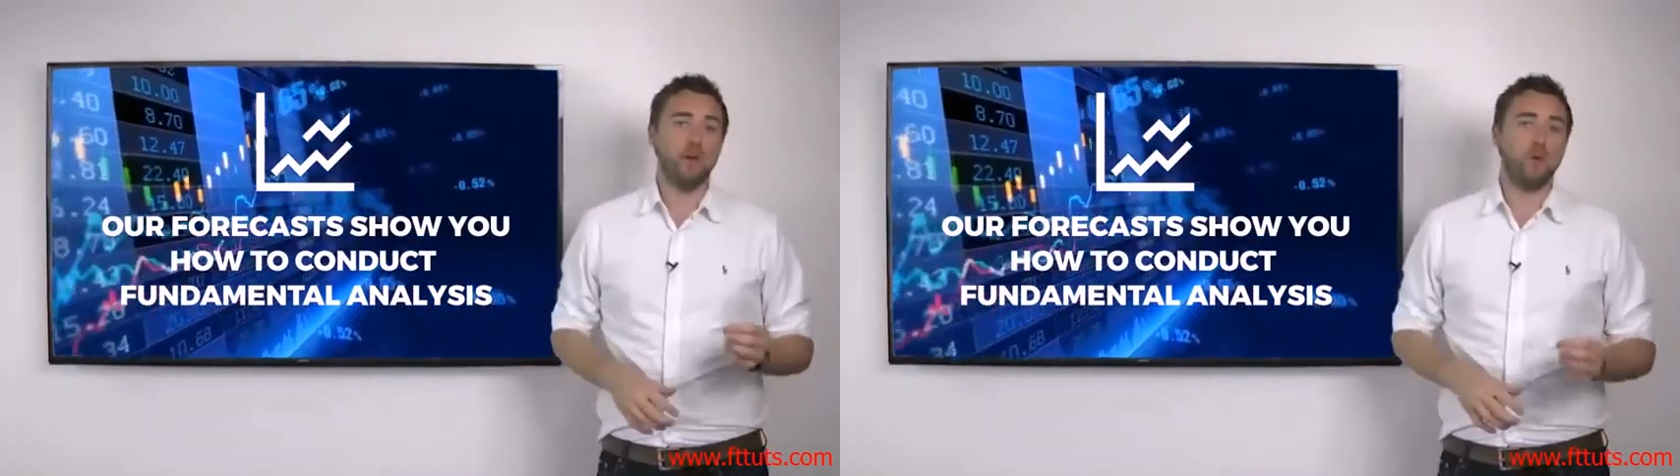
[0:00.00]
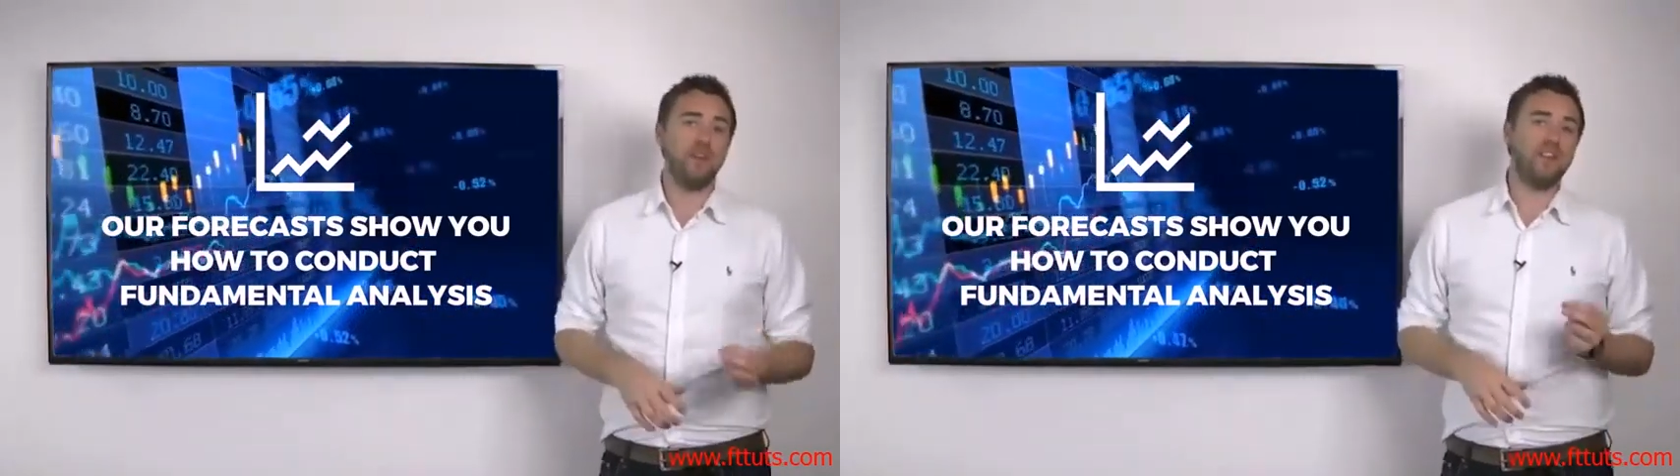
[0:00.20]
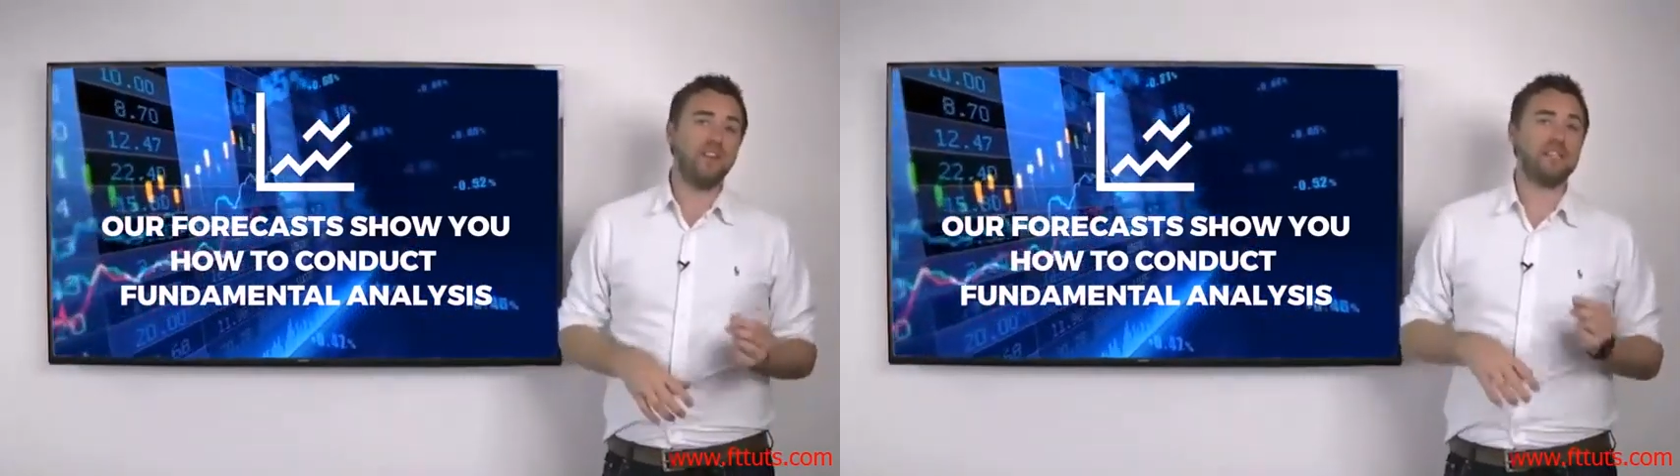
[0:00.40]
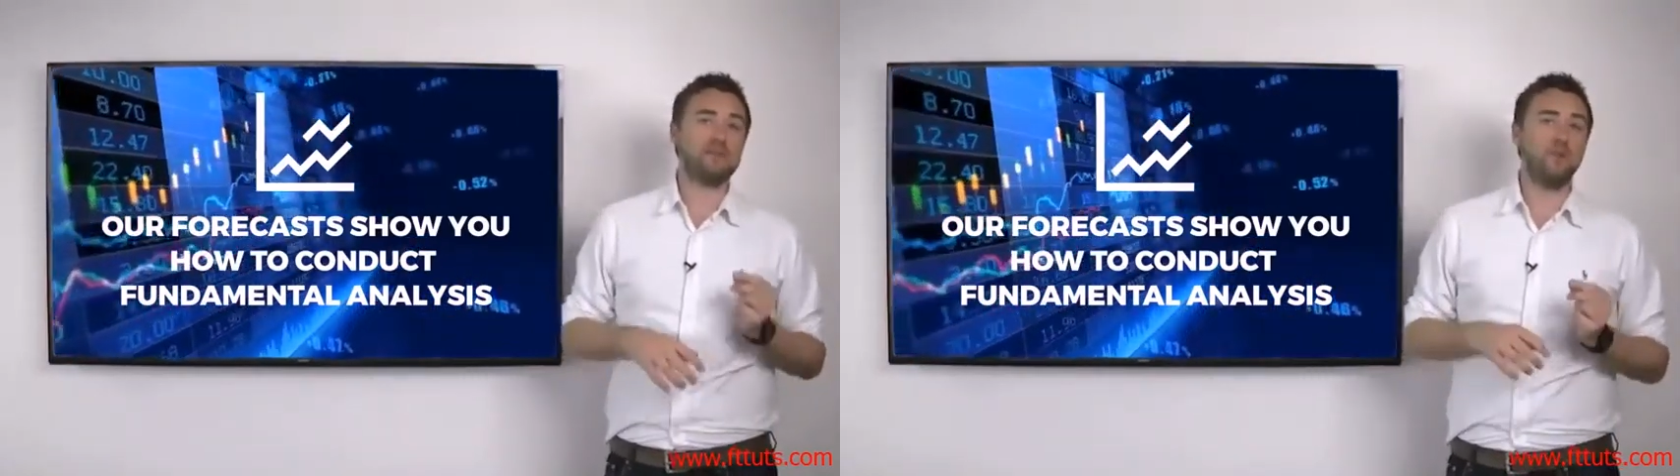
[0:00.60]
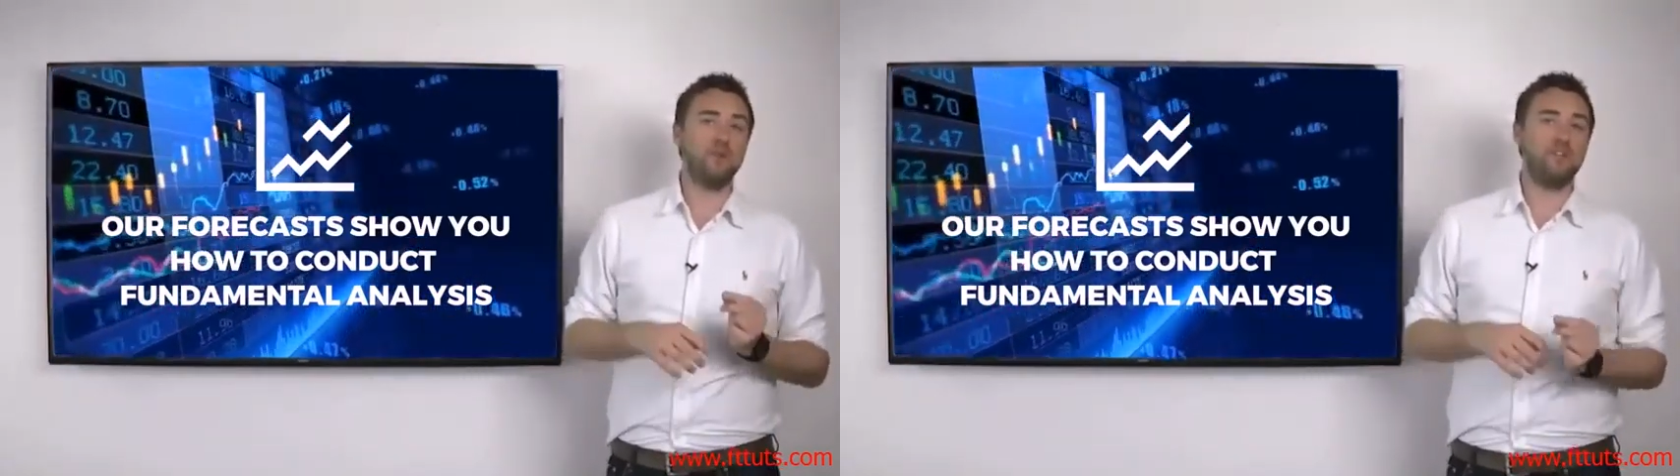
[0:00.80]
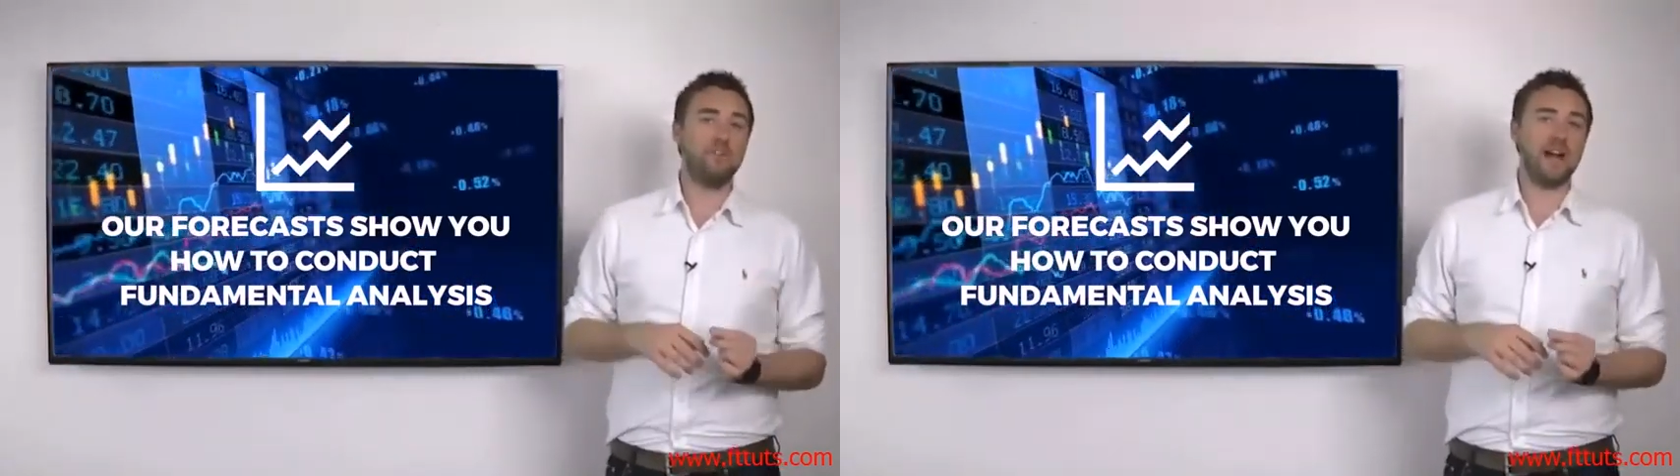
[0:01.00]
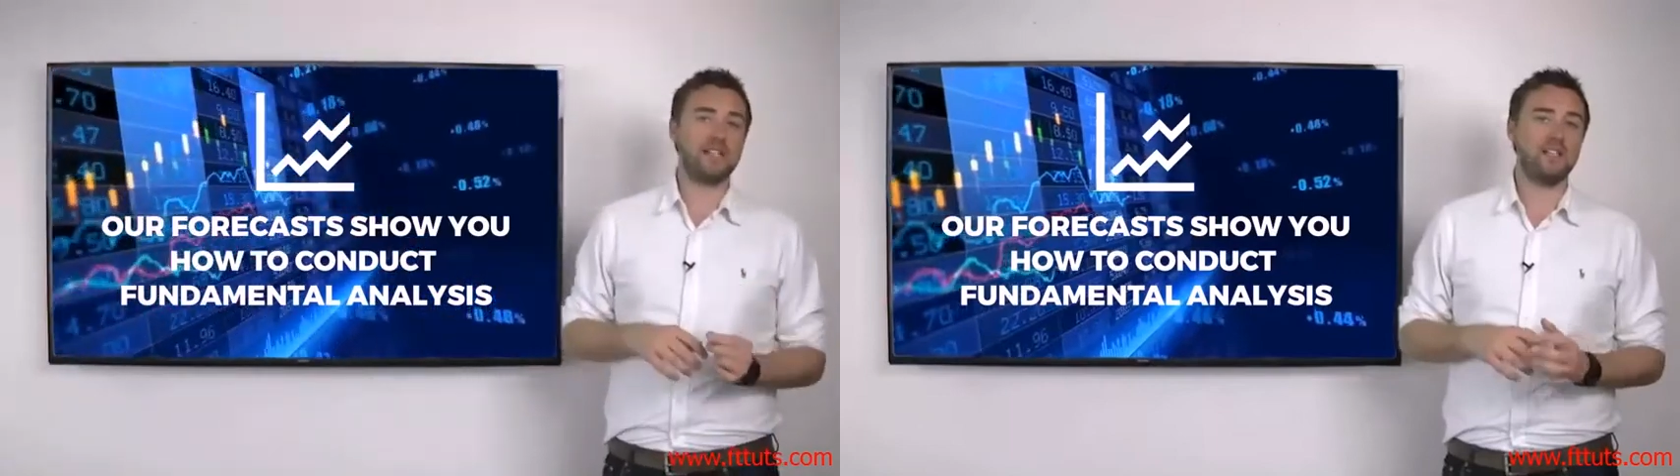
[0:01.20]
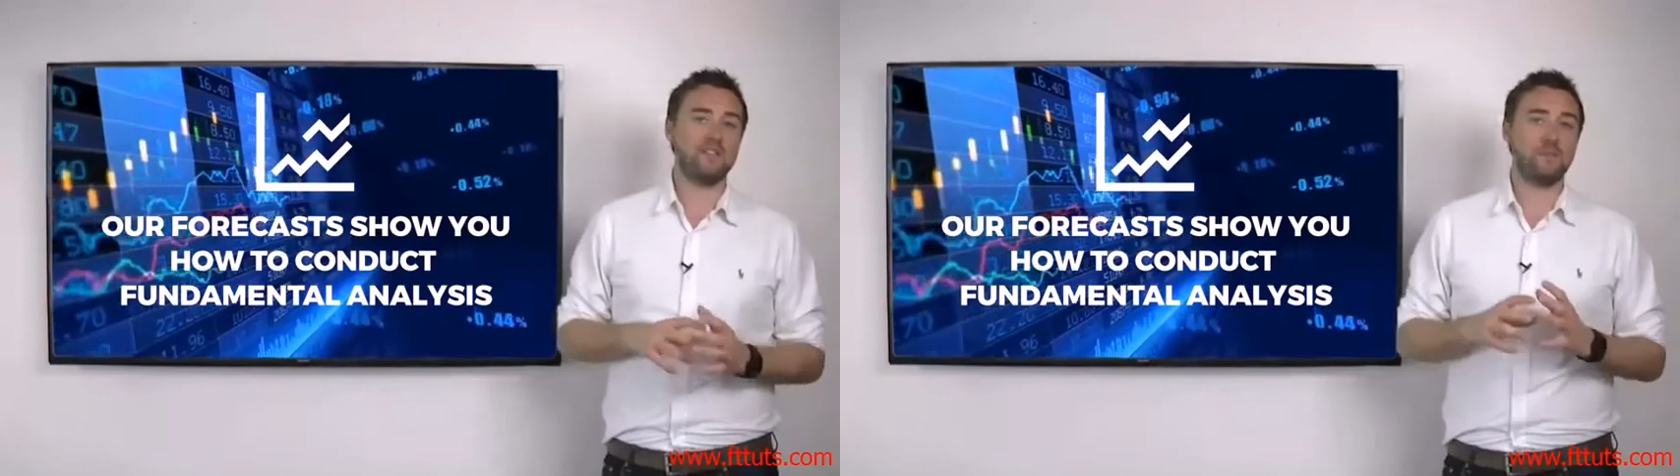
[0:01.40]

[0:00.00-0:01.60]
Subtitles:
we think it's more effective